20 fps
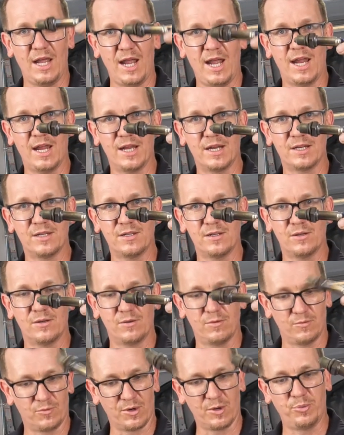and
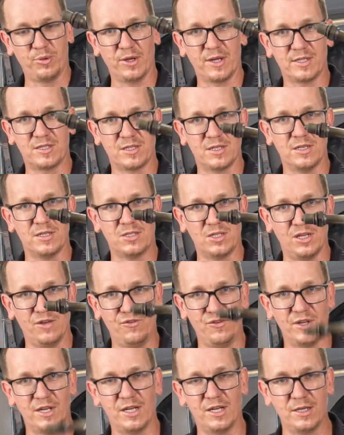replace this
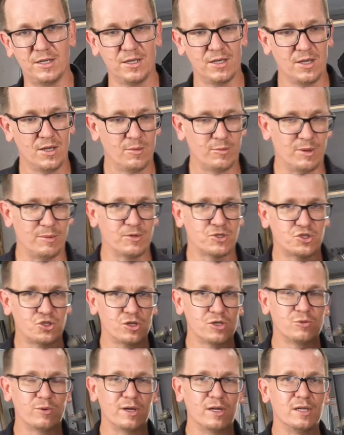if needed. But I'm gonna show
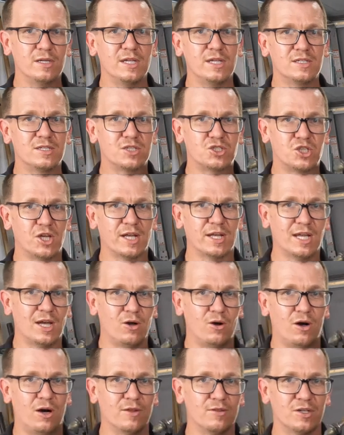you what you need to check
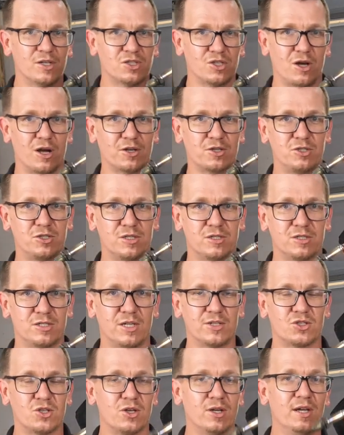out on this oxygen
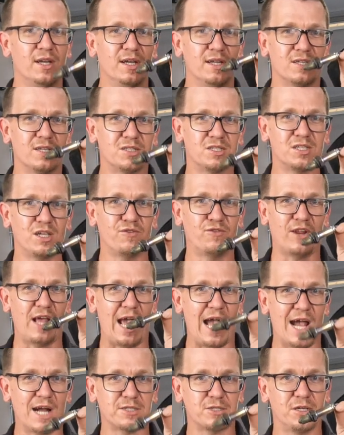sensor to see if it
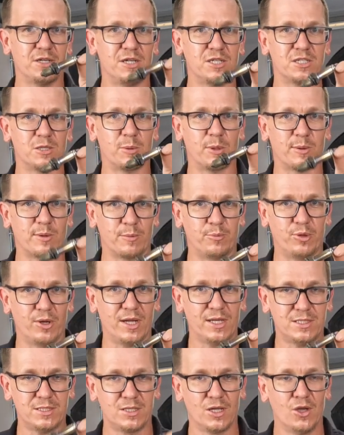actually needs to be
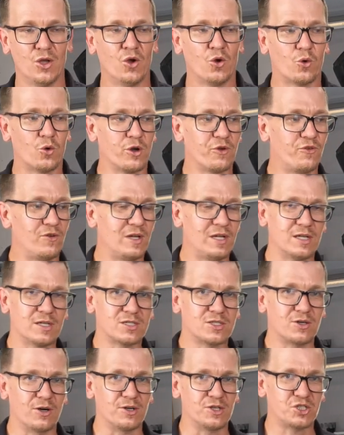replaced or if you need
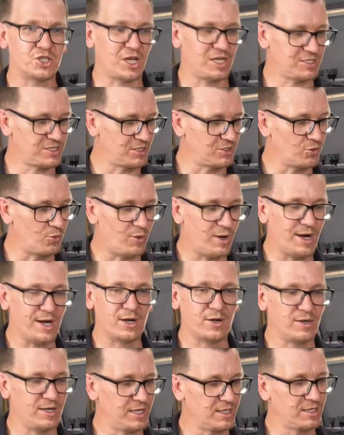to start chasing the
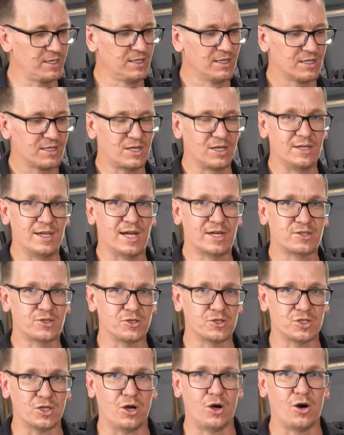wiring,
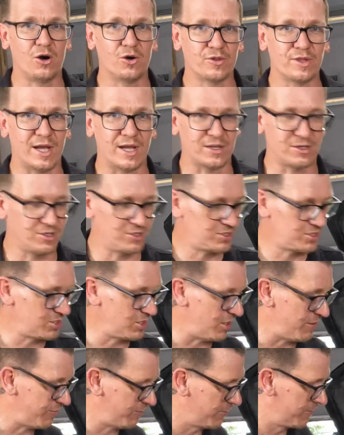connectors, all that good
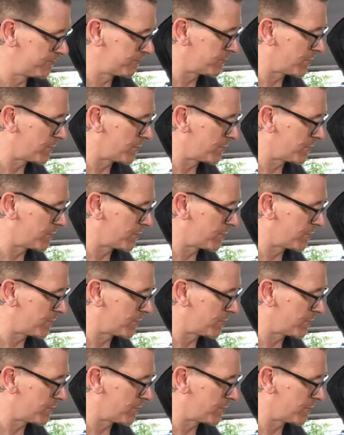stuff.